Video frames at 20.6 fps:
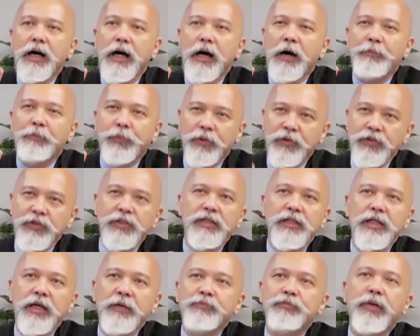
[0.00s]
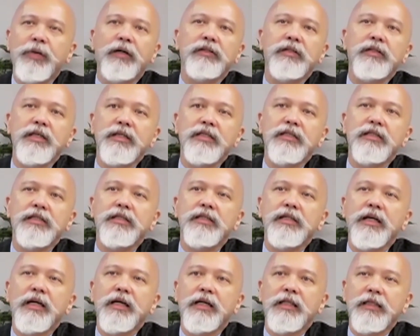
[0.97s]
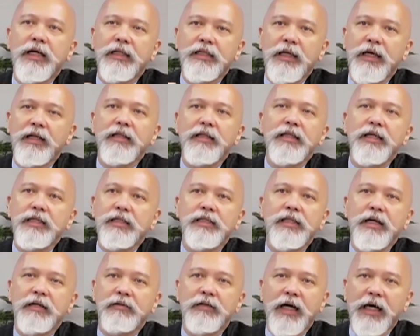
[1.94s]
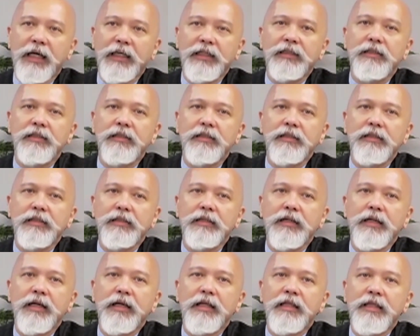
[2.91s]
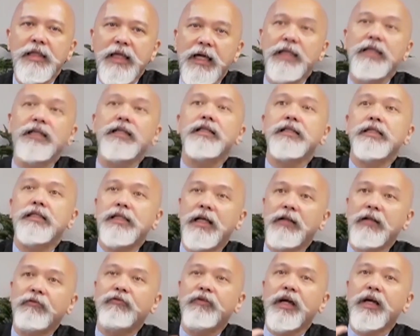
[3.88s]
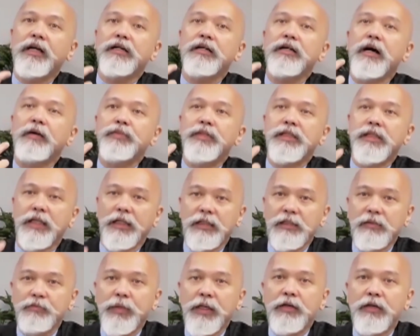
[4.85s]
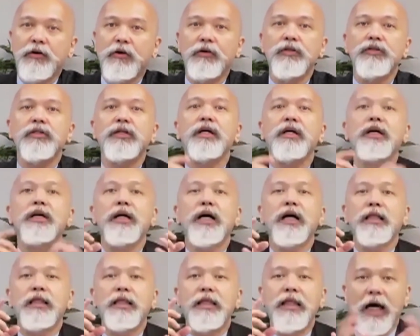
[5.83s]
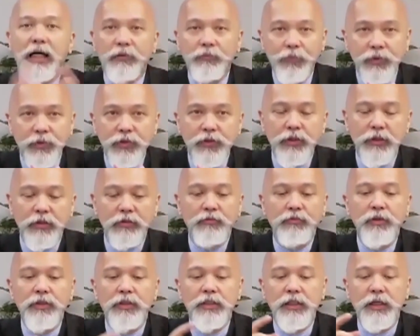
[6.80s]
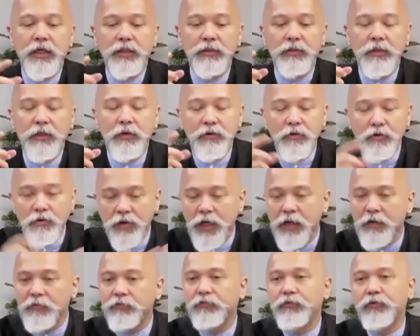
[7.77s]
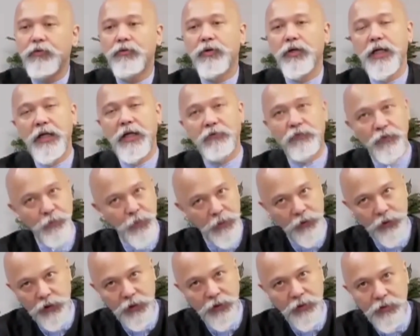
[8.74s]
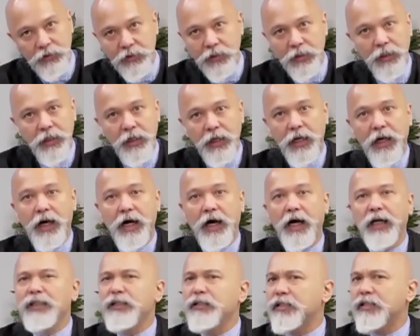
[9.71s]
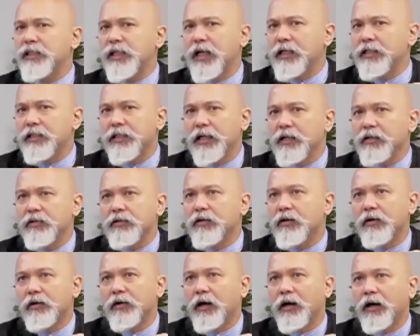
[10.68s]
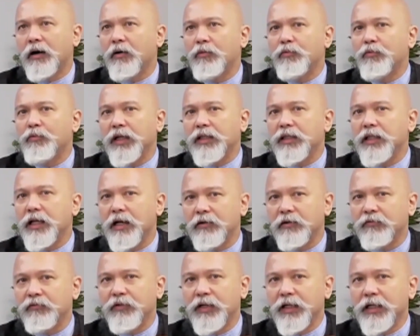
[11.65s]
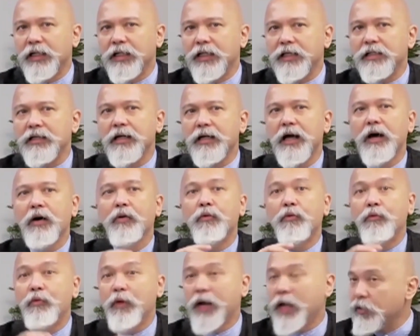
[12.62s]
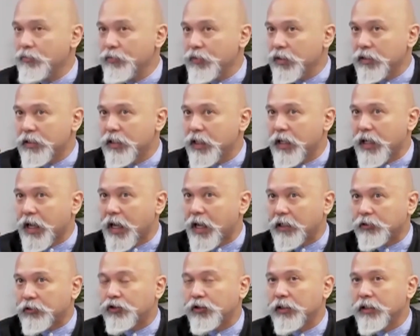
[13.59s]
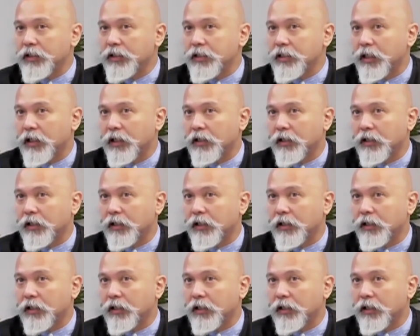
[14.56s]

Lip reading: a person embodies that health is their right, then self-care comes in, because that person will start looking for information, understanding what they are feeling, when will they actually